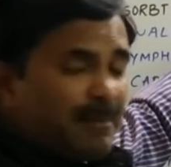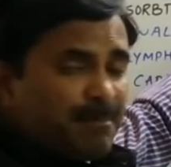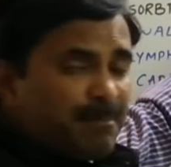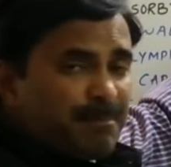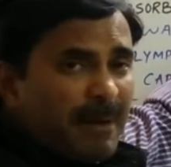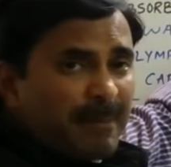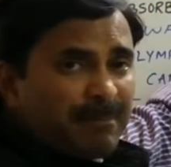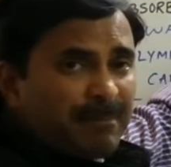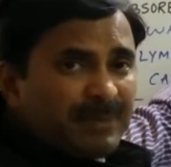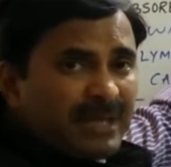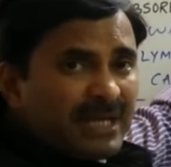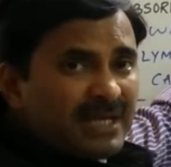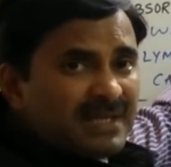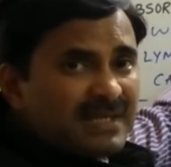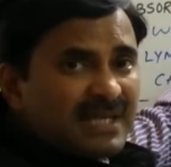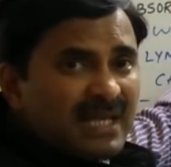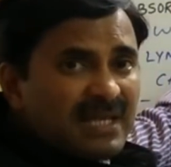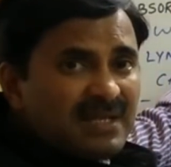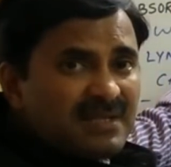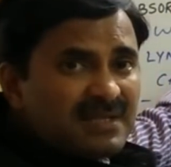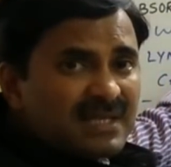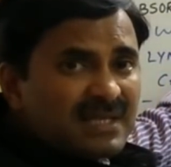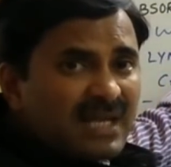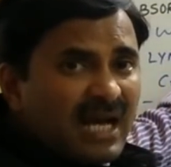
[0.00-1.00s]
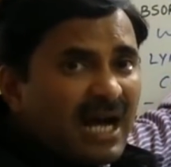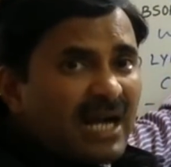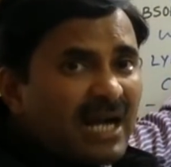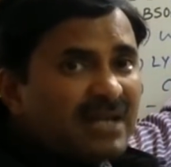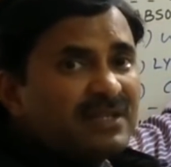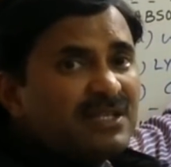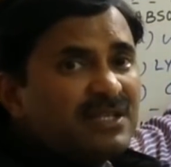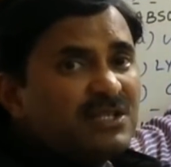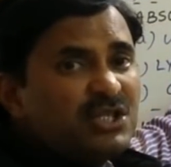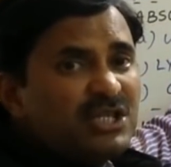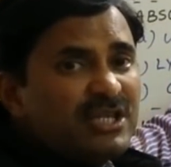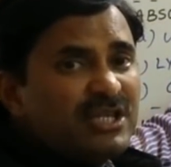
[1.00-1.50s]
and peptic cells
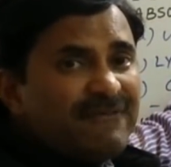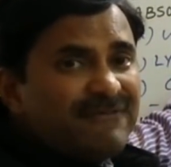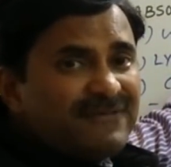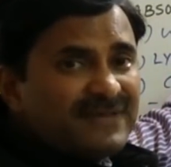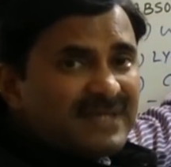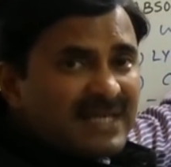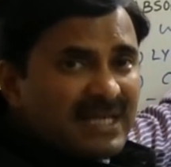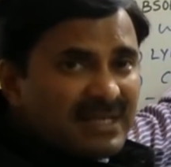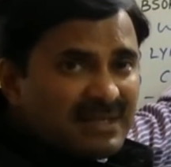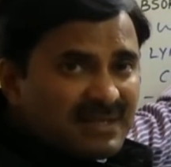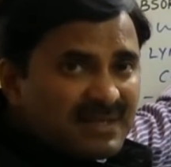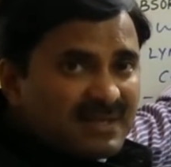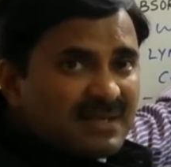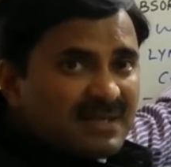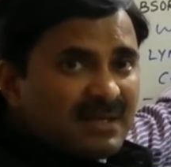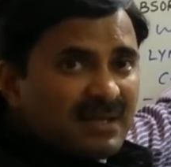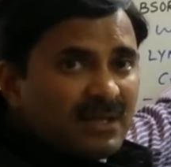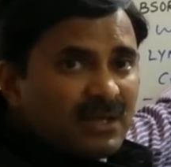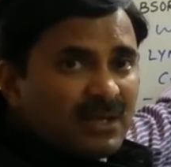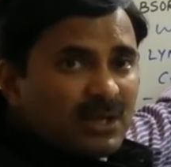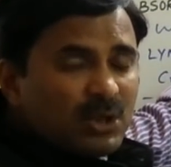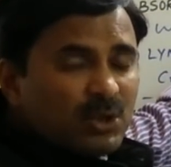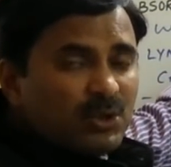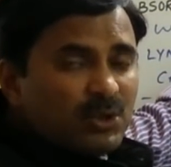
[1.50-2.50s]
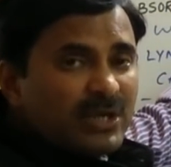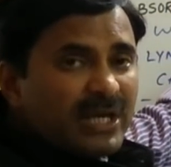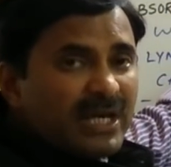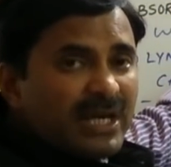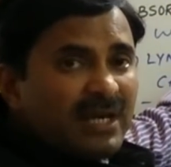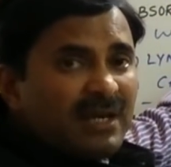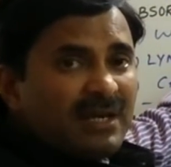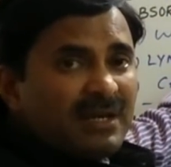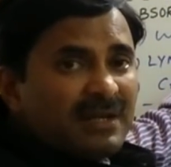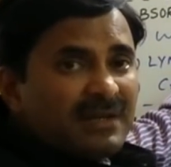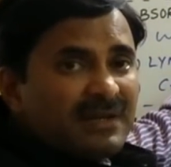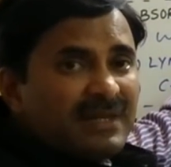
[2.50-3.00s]
are the chief cells.
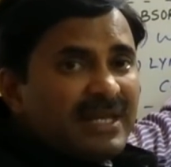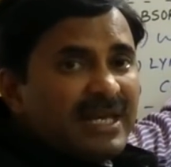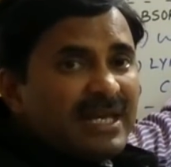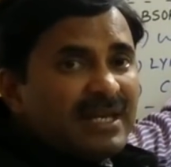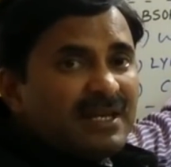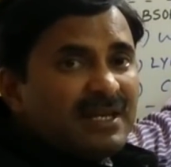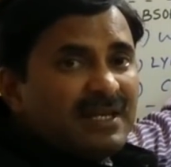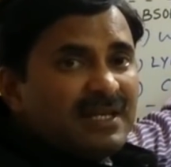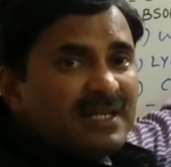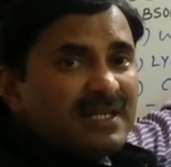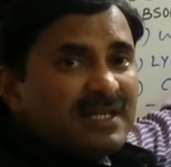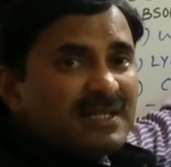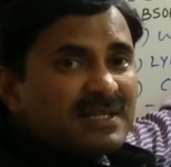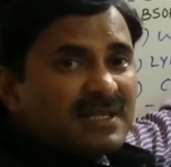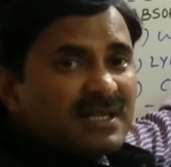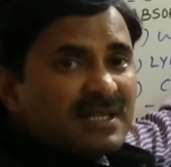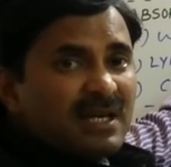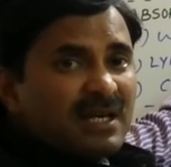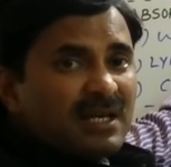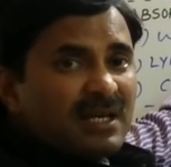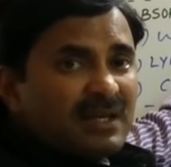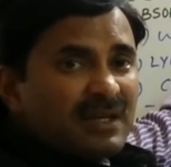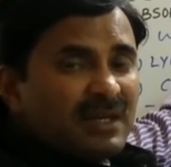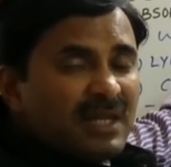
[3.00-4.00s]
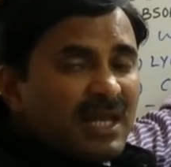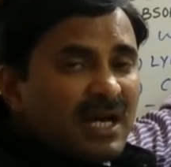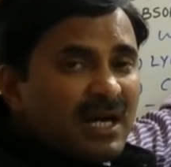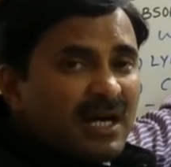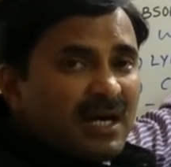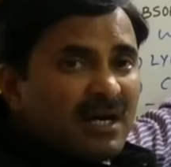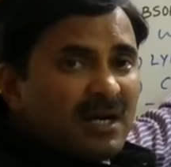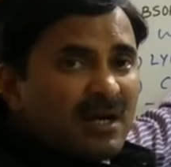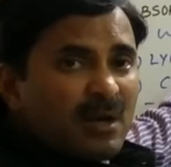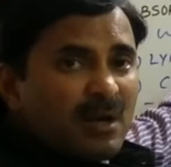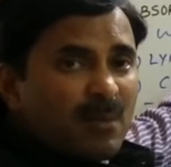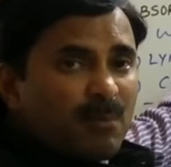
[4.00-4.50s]
Okay, they release
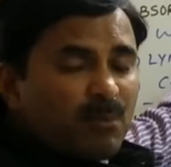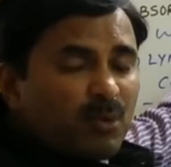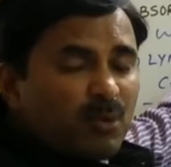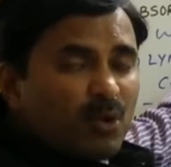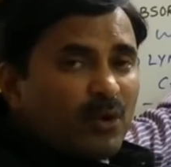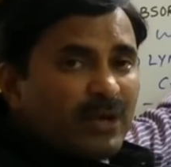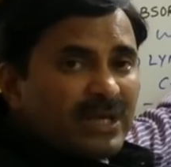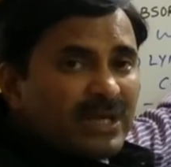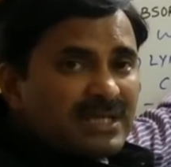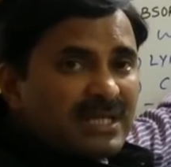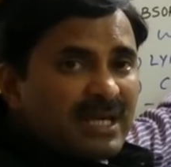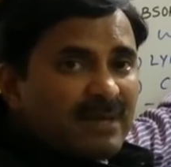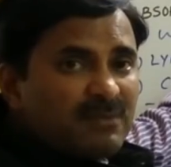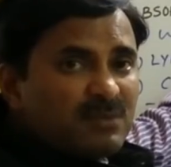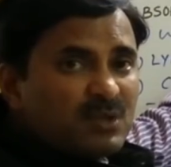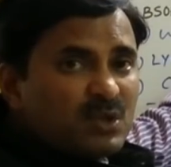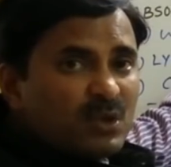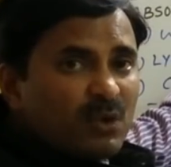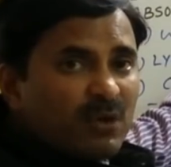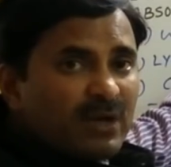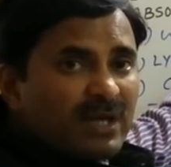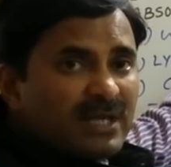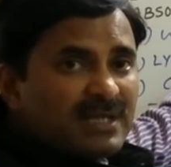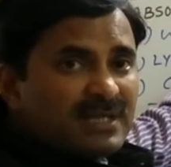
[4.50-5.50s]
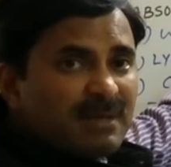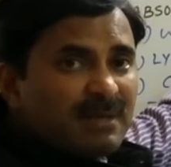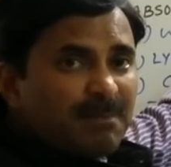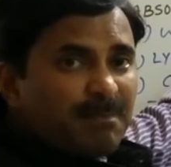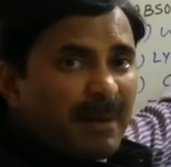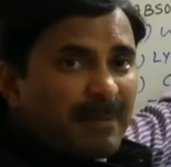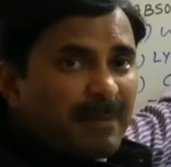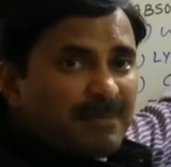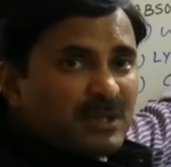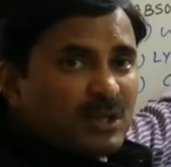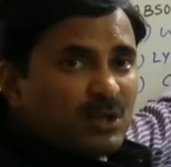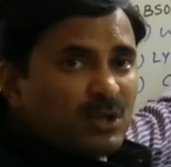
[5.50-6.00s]
the proenzymes known as
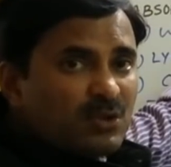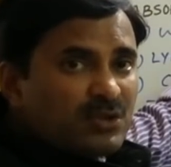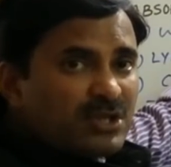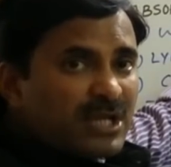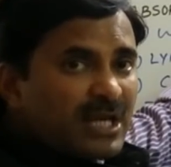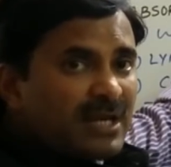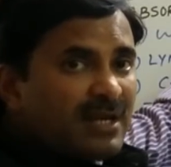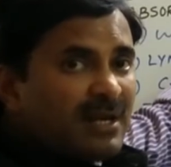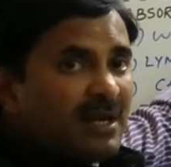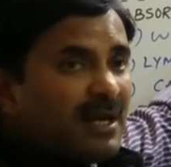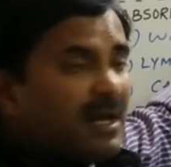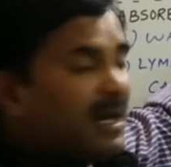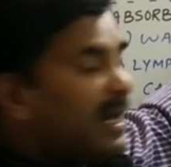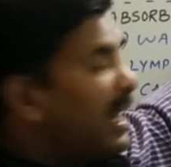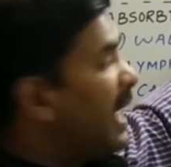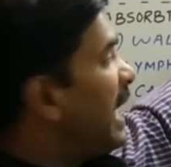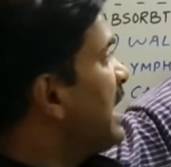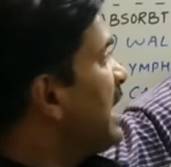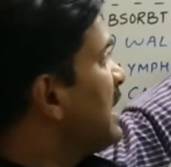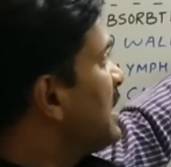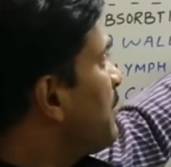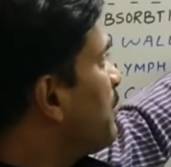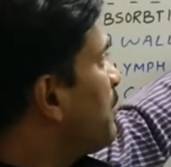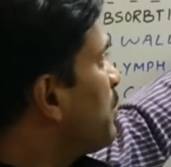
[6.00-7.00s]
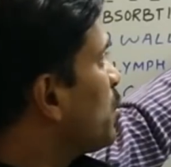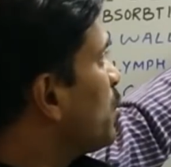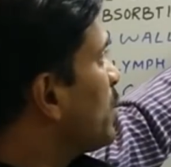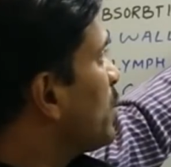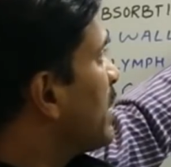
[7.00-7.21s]
the pepsinogen and the